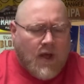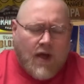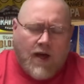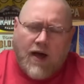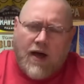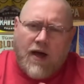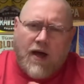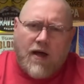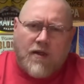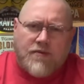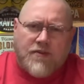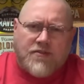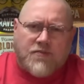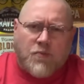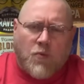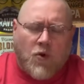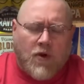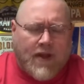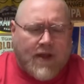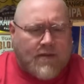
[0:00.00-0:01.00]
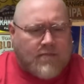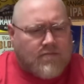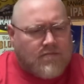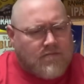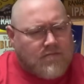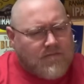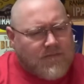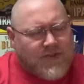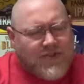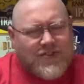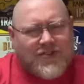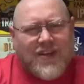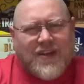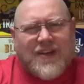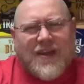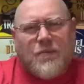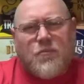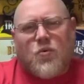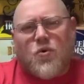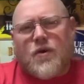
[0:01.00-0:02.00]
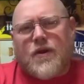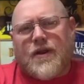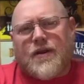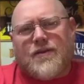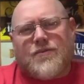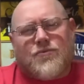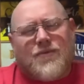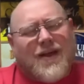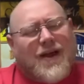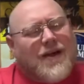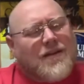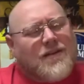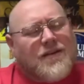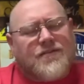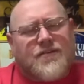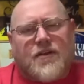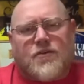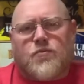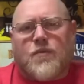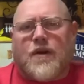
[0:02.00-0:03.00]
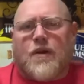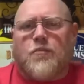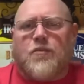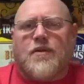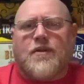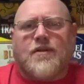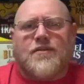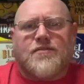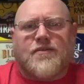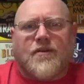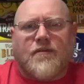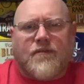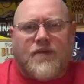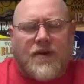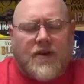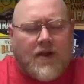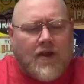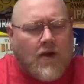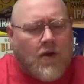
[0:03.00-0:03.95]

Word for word: Uh, this morning, Sunday mornings, at least that's when I'm releasing a video.